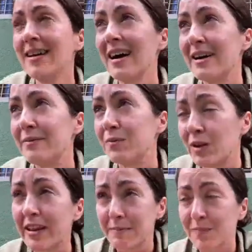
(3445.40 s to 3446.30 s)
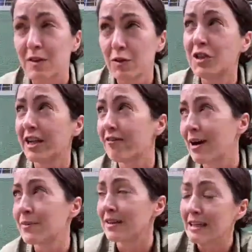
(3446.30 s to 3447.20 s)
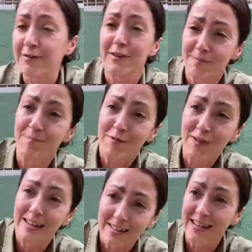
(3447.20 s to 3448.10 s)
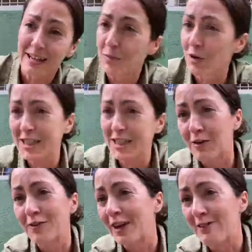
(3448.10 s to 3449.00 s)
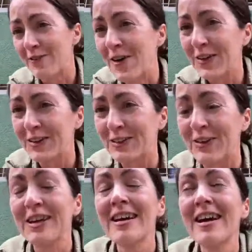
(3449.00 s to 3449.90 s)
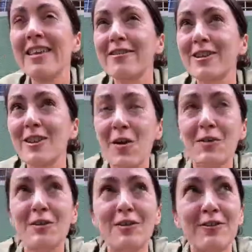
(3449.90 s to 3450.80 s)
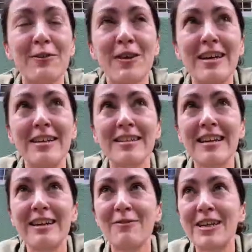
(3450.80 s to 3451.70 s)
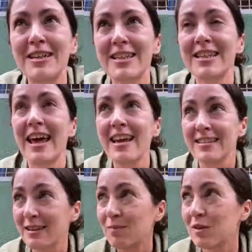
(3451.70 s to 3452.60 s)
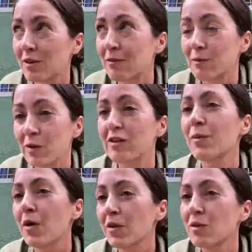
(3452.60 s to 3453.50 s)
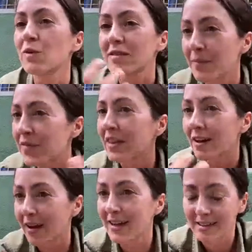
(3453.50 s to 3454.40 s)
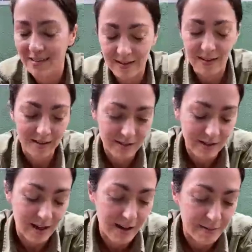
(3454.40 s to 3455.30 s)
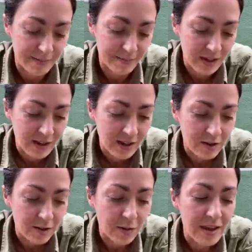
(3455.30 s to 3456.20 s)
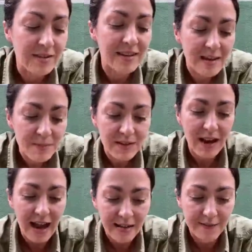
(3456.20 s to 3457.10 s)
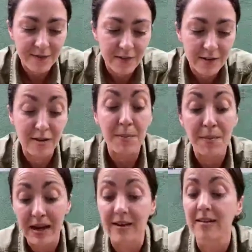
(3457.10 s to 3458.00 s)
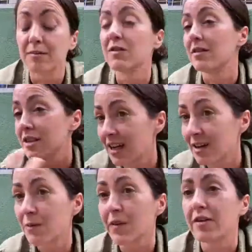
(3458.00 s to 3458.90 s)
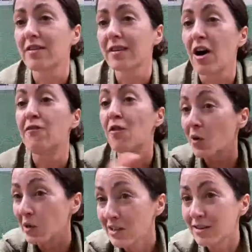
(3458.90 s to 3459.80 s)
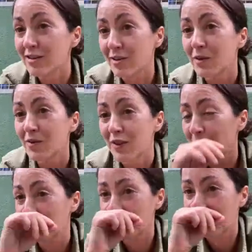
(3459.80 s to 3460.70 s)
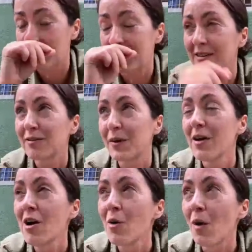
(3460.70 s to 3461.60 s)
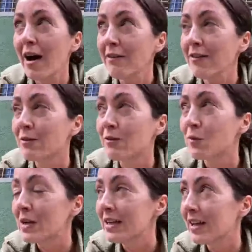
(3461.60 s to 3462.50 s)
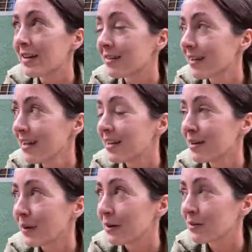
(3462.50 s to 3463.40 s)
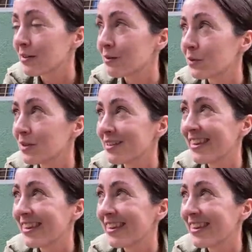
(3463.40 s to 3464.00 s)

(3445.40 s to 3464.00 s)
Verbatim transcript: Um, well, they usually grab a leaf and frantically brush it off their foot. So there's lots of different ways in which they seem to respond with something like disgust. Um, so they seem to have some mechanisms that are shared with us to avoid some of those contaminants. But what I found really entertaining about it was